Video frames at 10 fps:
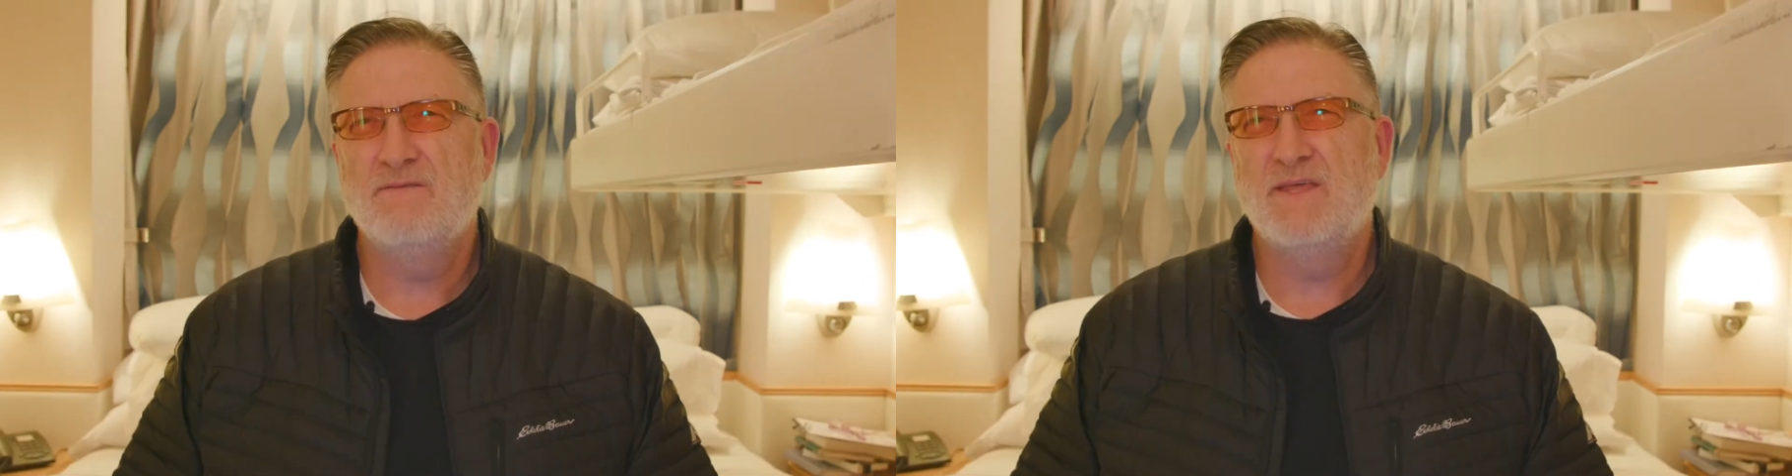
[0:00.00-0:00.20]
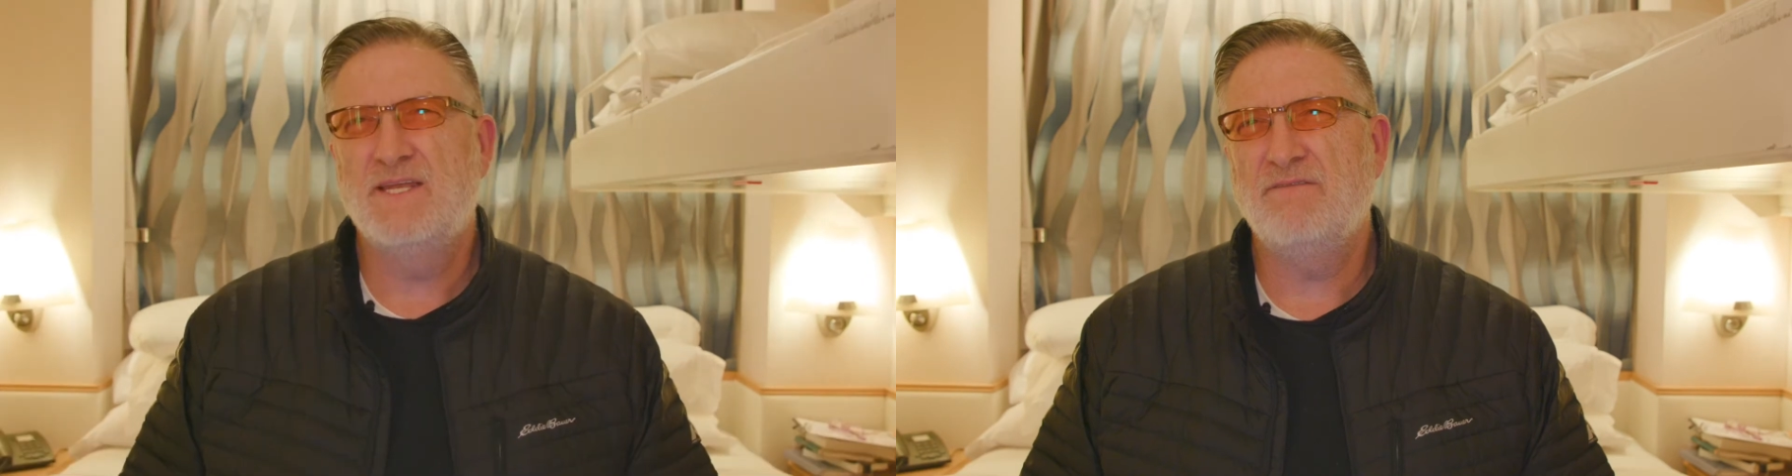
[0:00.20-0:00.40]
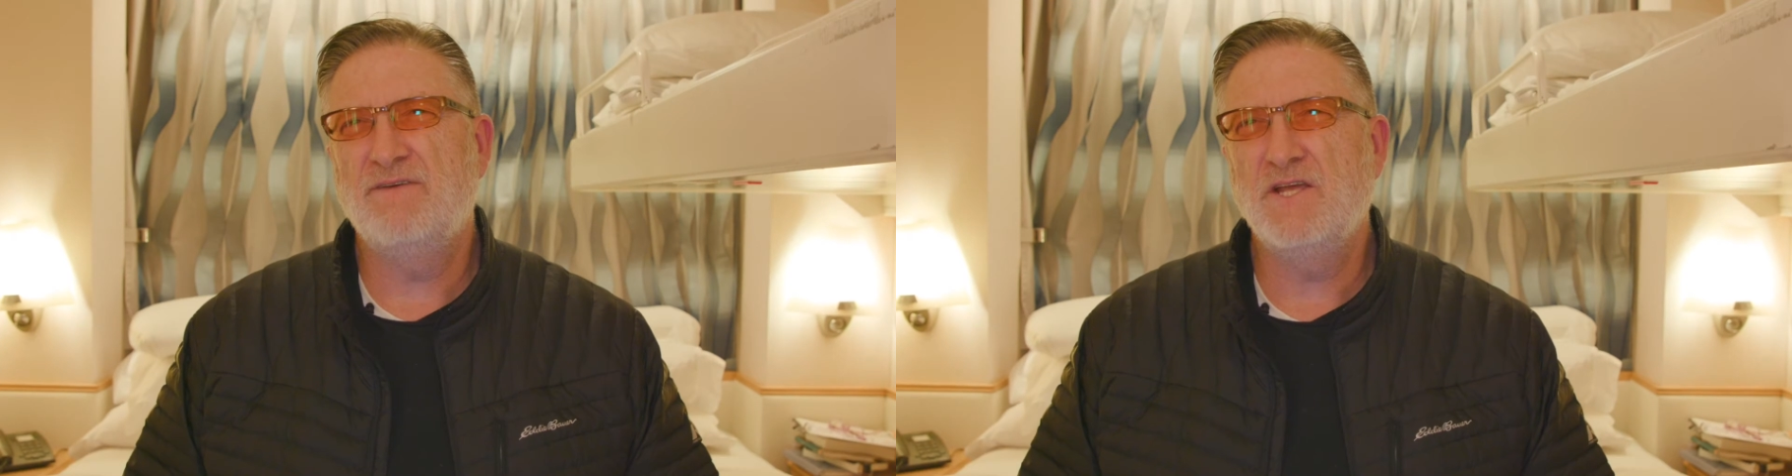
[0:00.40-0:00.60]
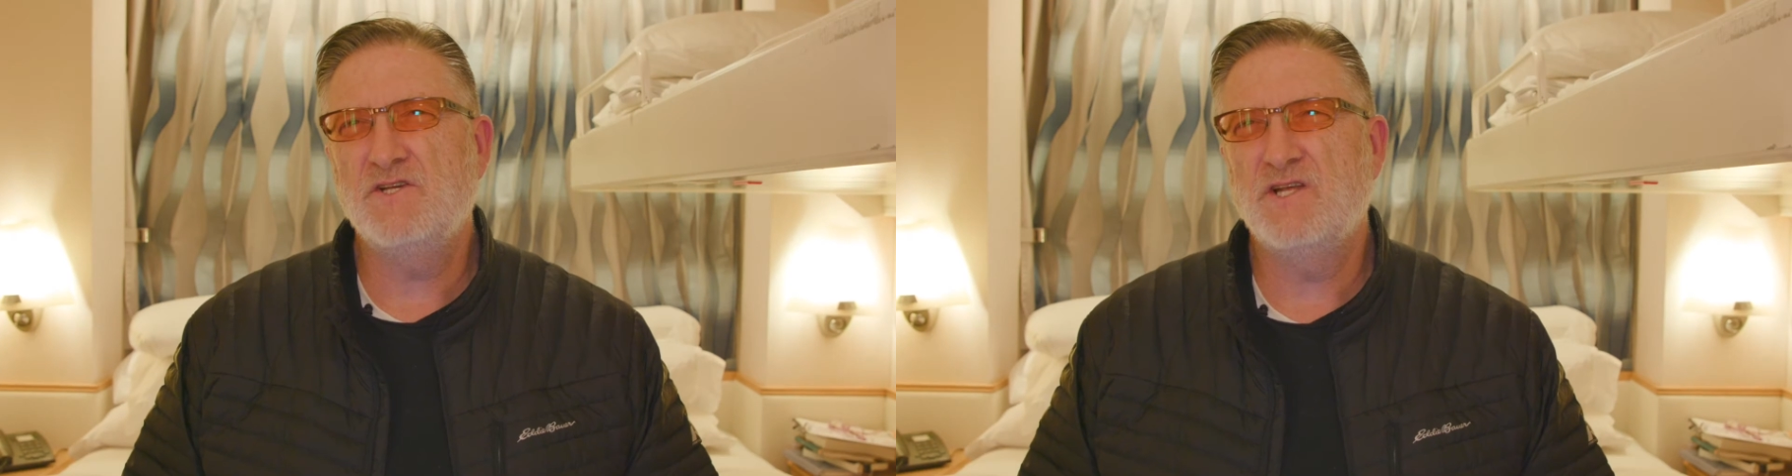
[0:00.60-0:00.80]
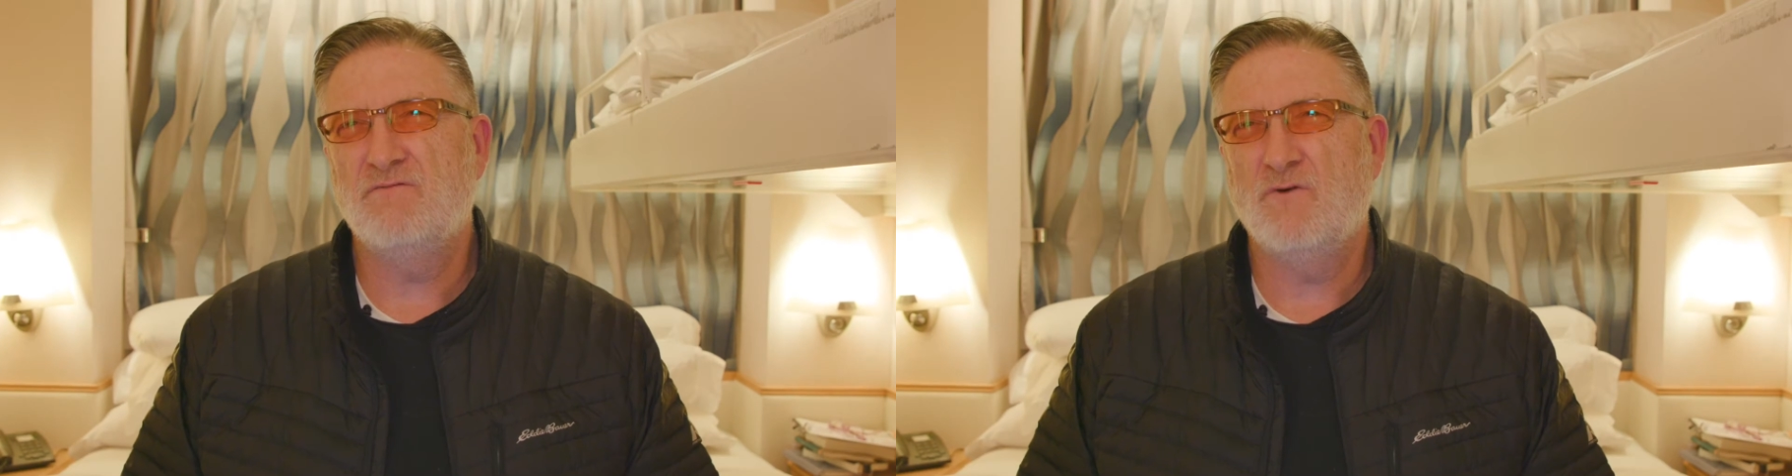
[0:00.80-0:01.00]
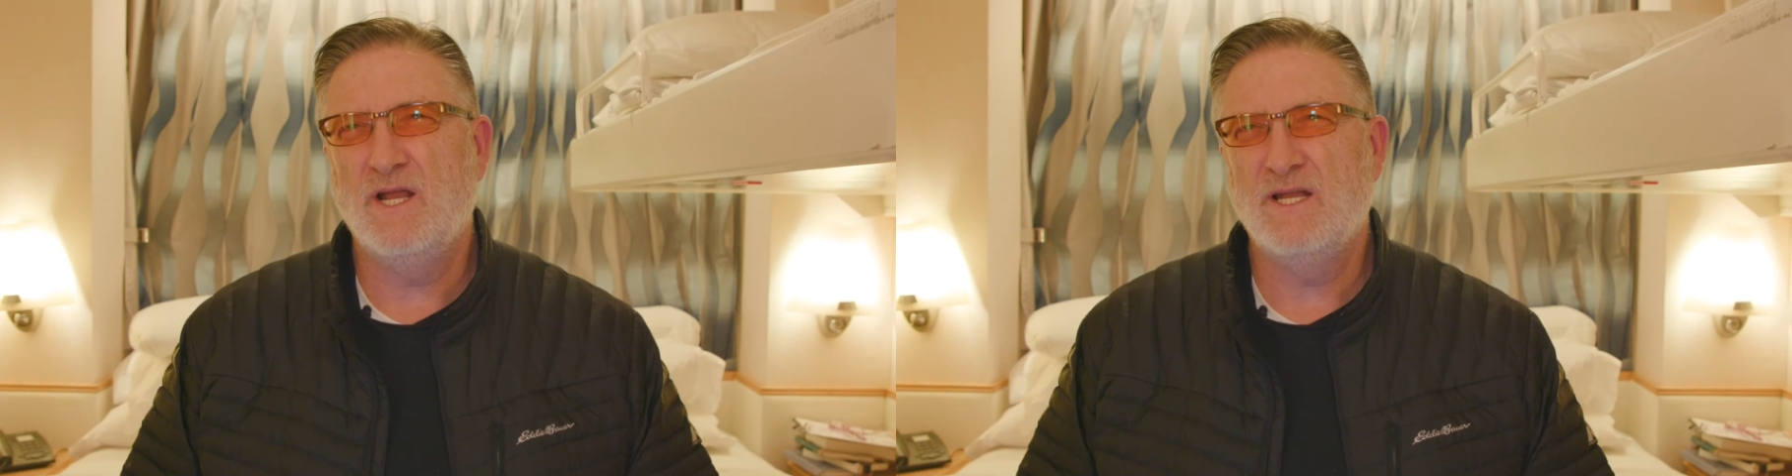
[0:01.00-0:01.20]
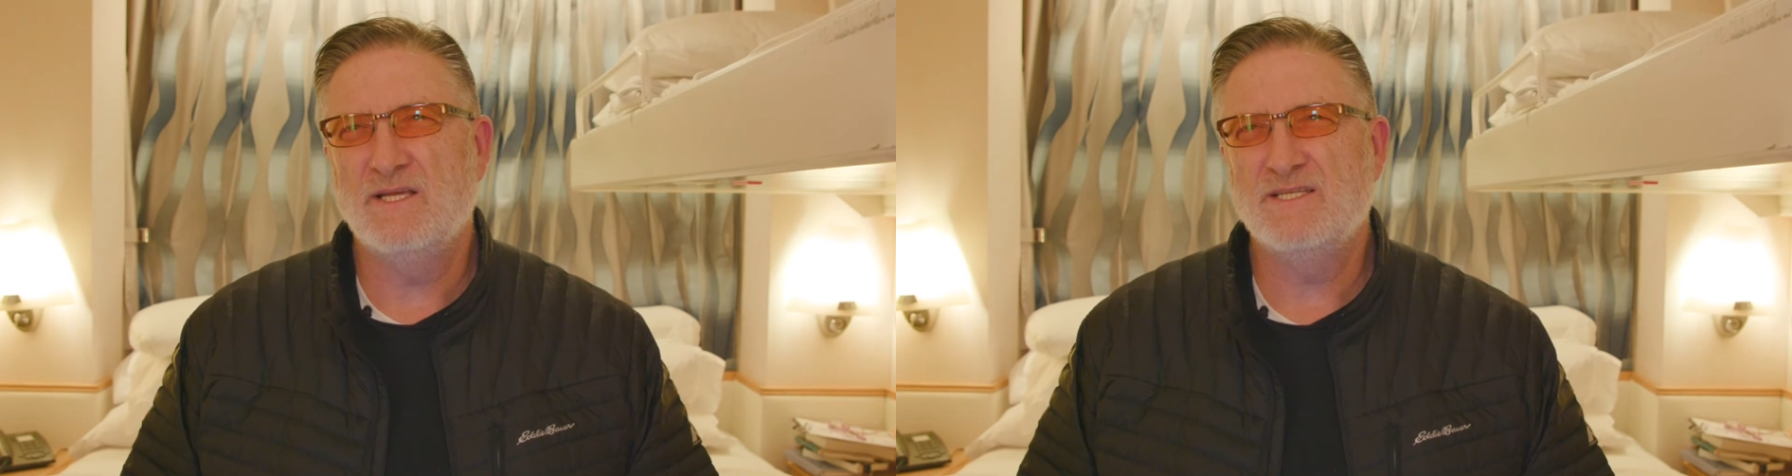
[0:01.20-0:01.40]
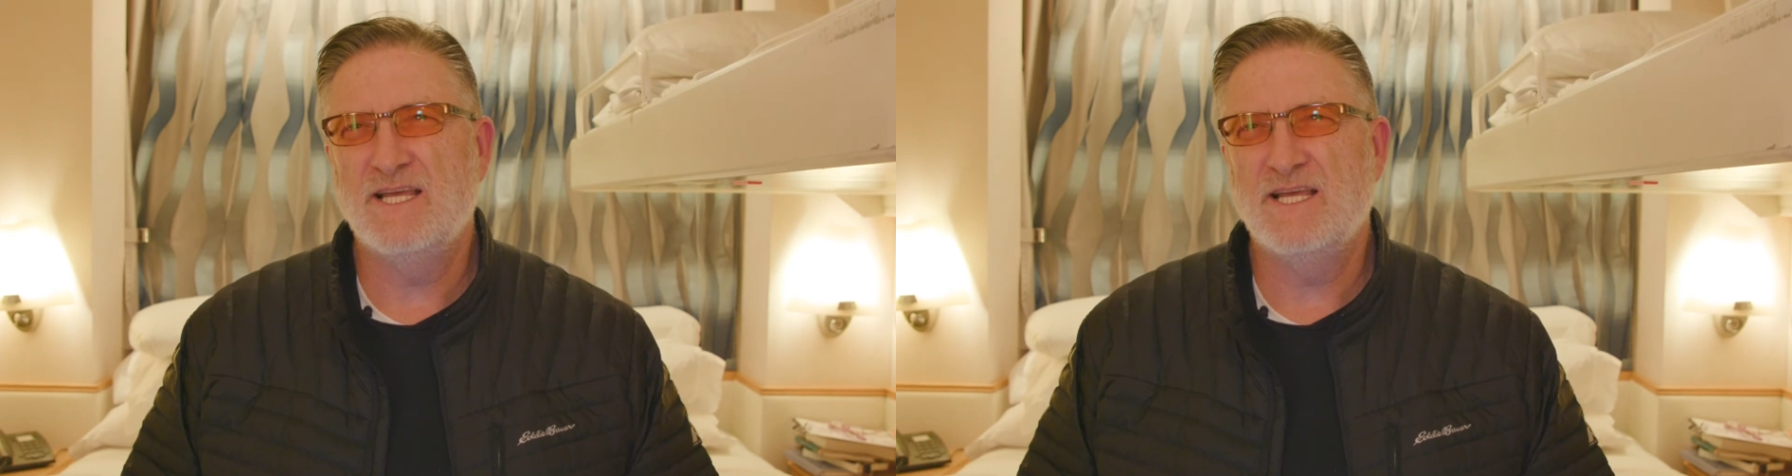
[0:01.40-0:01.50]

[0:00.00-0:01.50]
The definition of greatness